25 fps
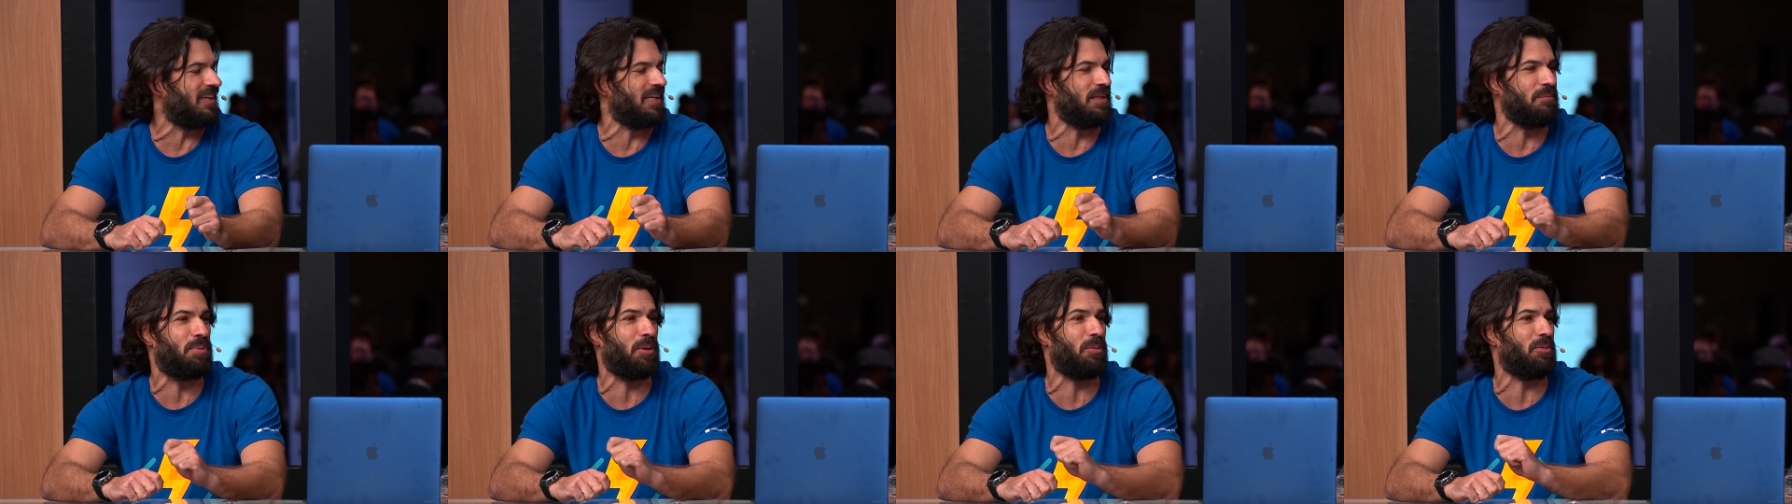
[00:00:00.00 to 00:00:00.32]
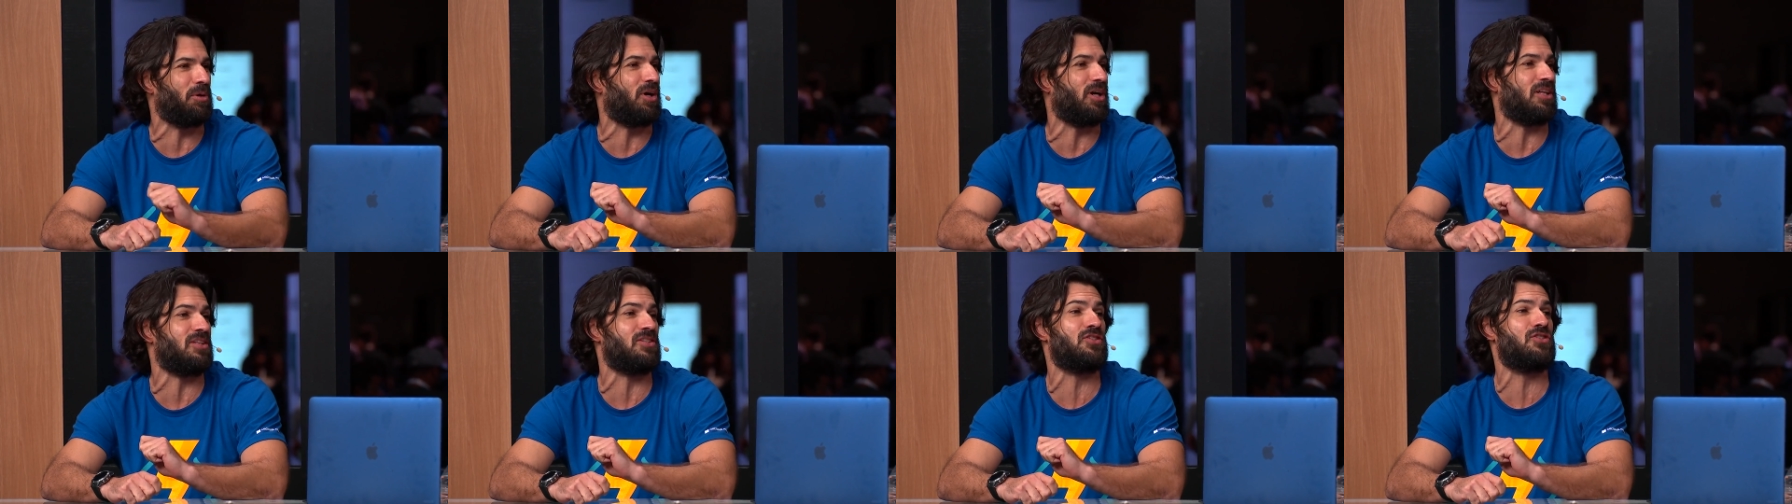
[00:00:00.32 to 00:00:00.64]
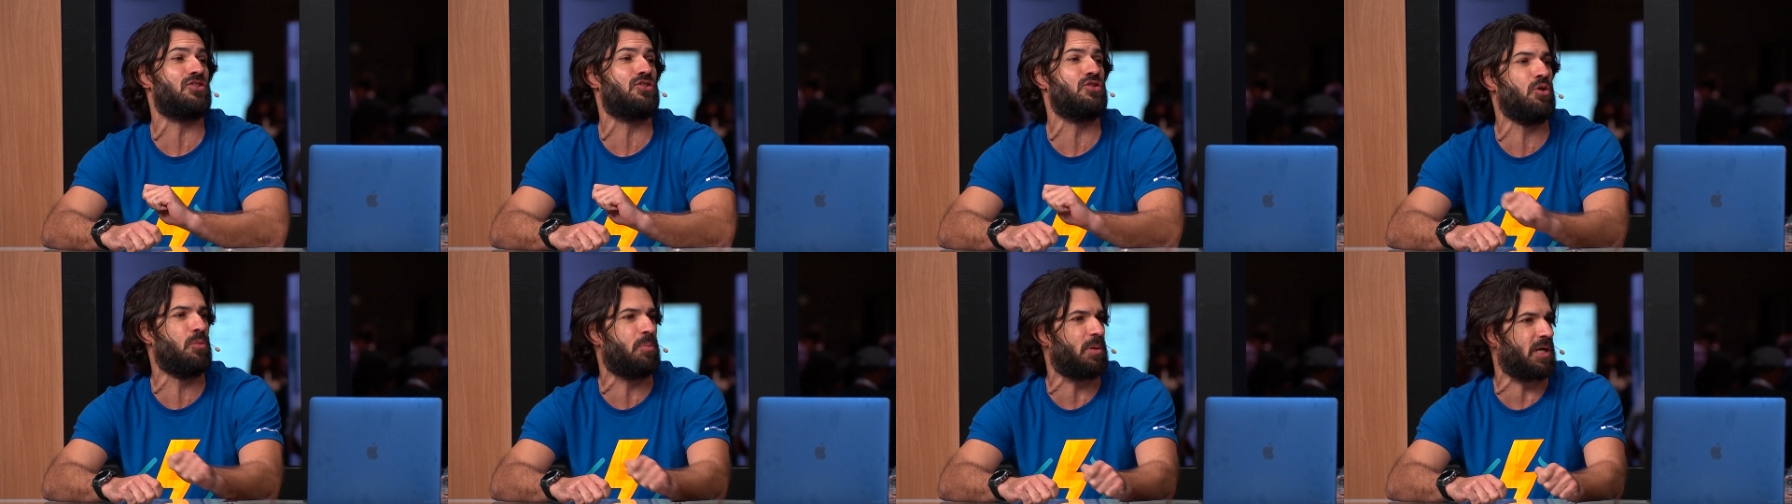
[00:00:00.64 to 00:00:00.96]
and people got
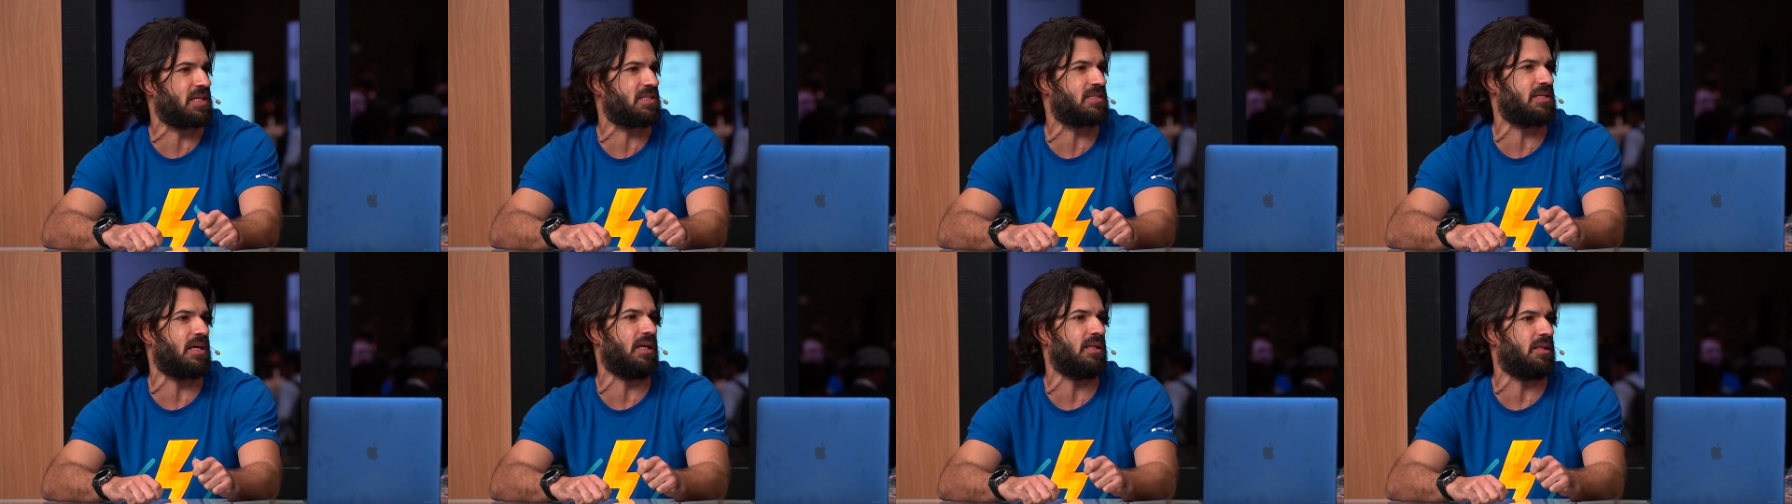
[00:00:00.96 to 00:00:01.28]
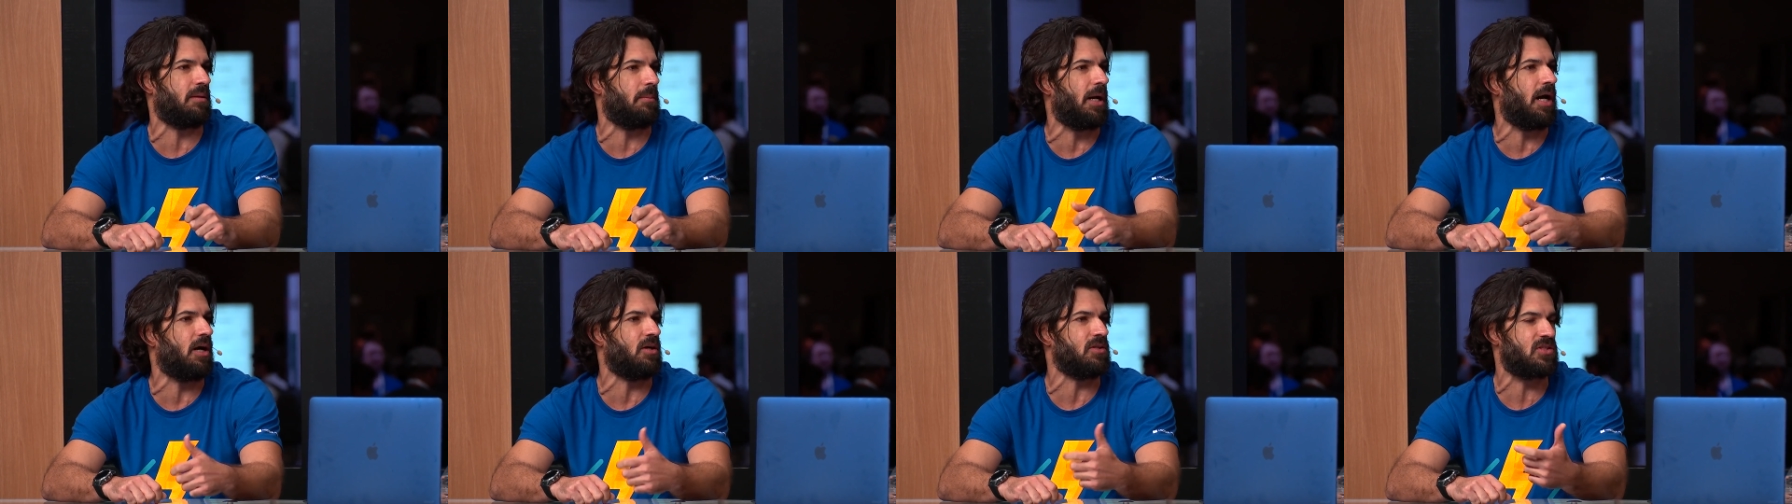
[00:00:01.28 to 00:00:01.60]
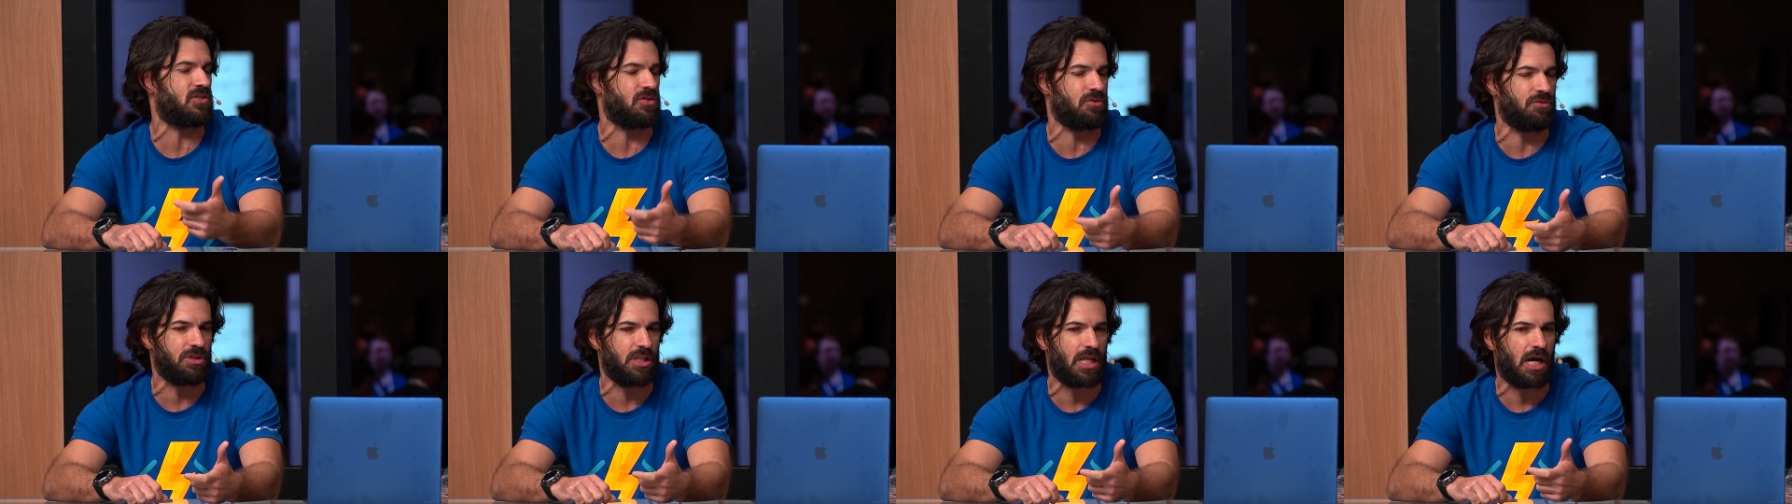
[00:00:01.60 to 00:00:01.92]
super excited about.
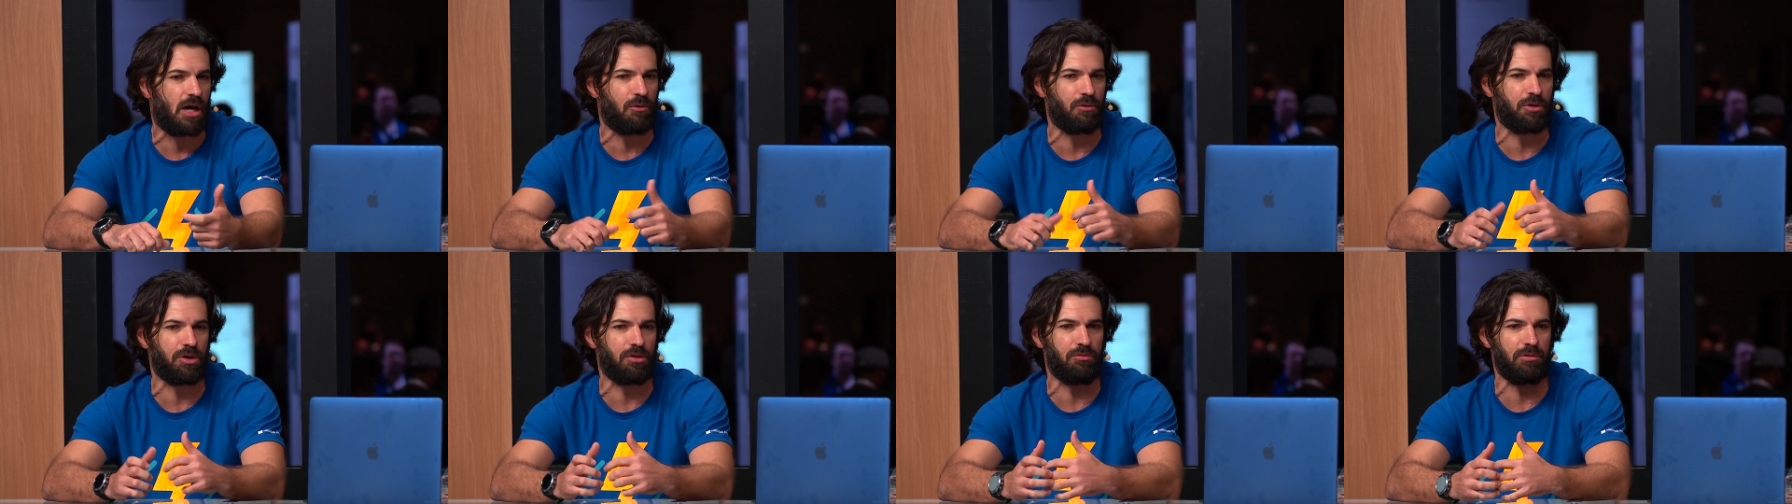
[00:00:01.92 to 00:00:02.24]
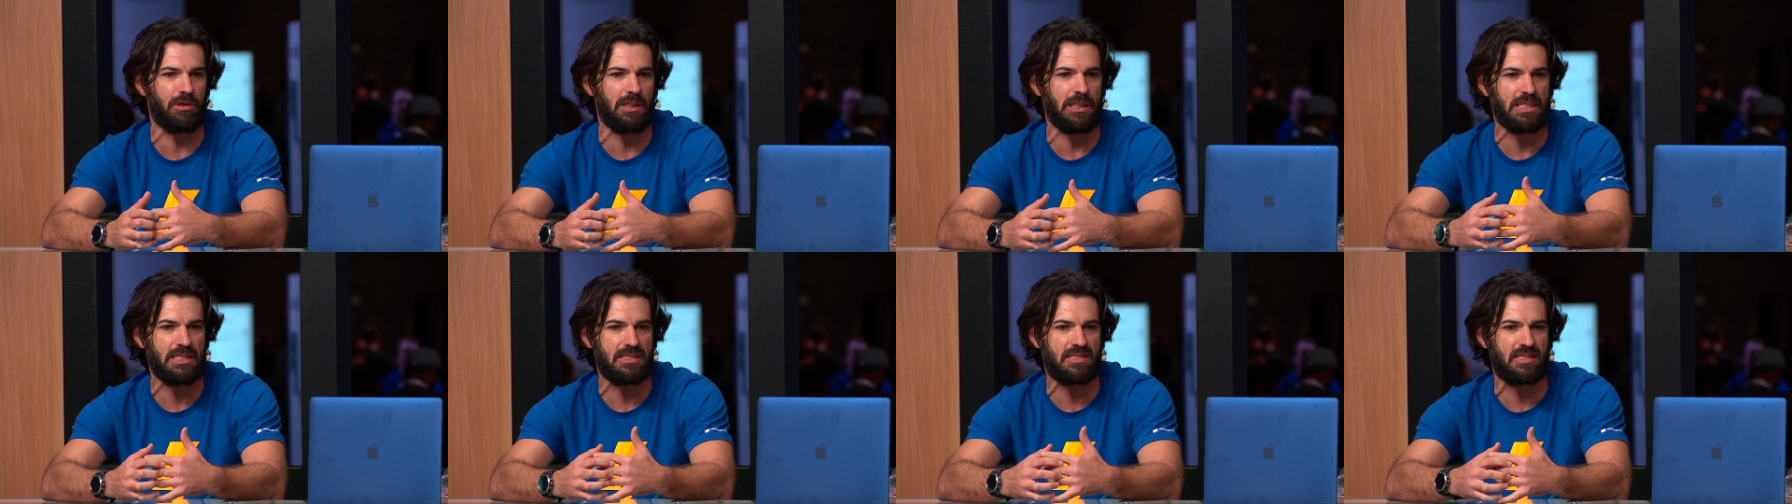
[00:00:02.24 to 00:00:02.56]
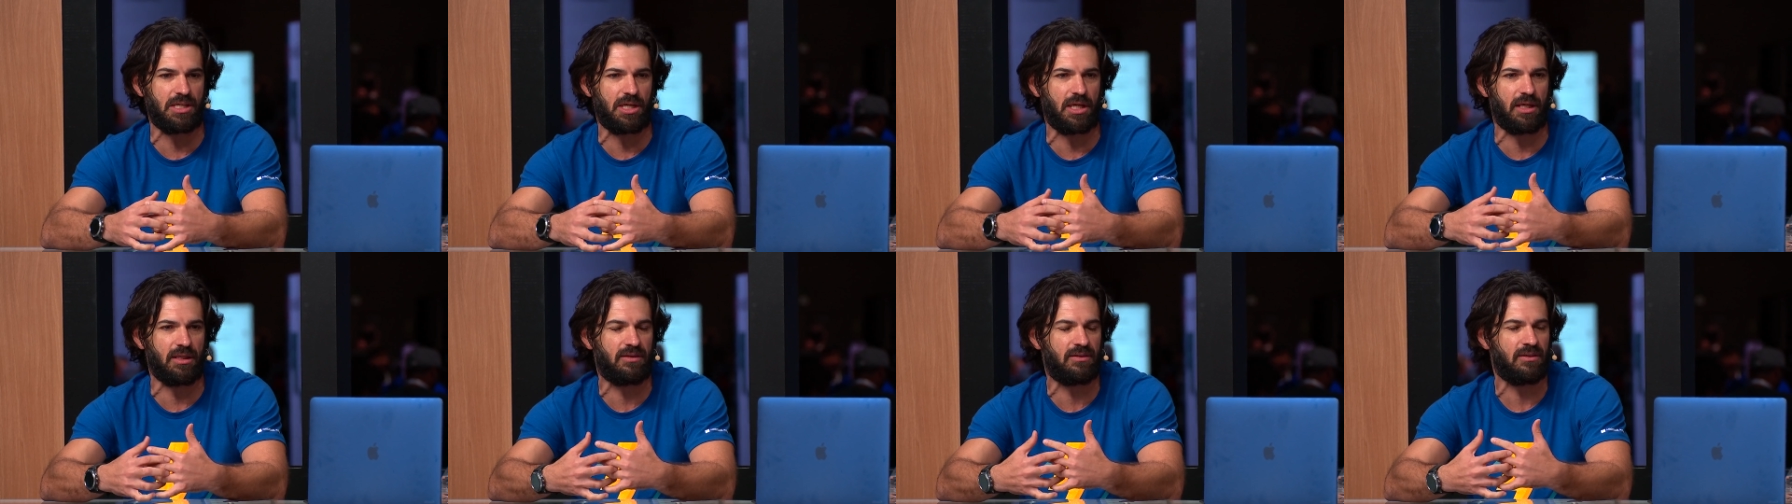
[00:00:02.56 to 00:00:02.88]
So now we're
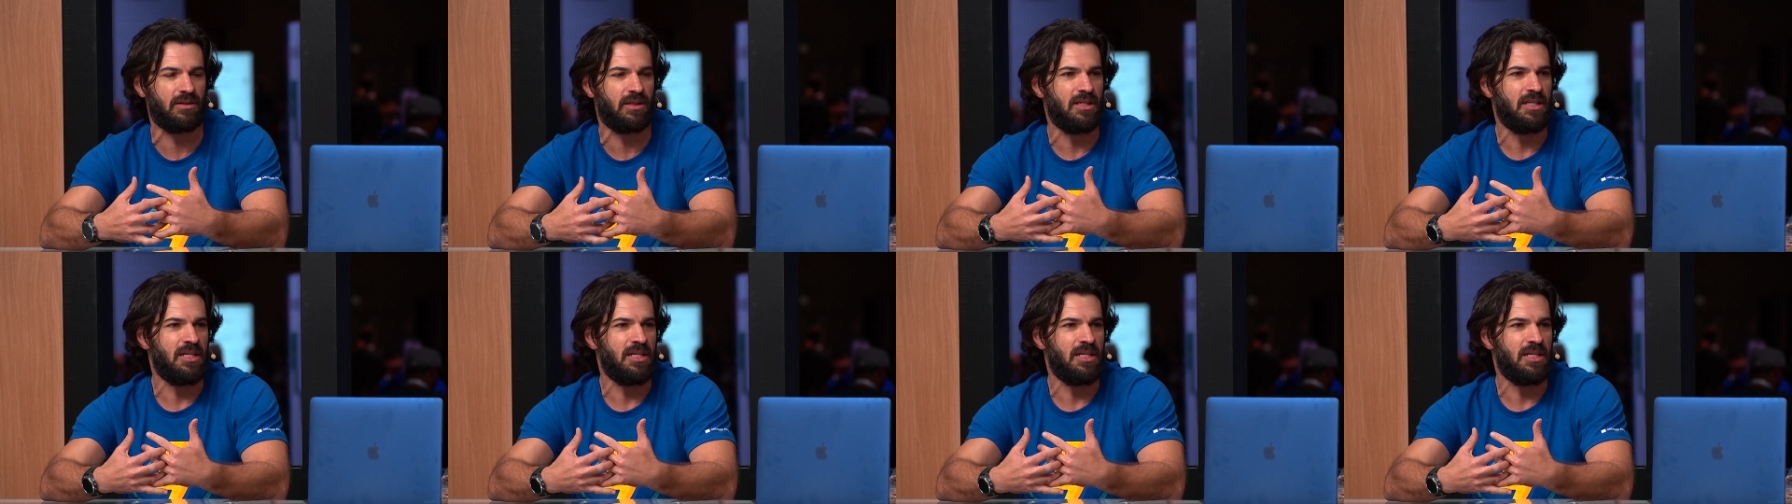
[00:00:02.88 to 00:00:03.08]
releasing it.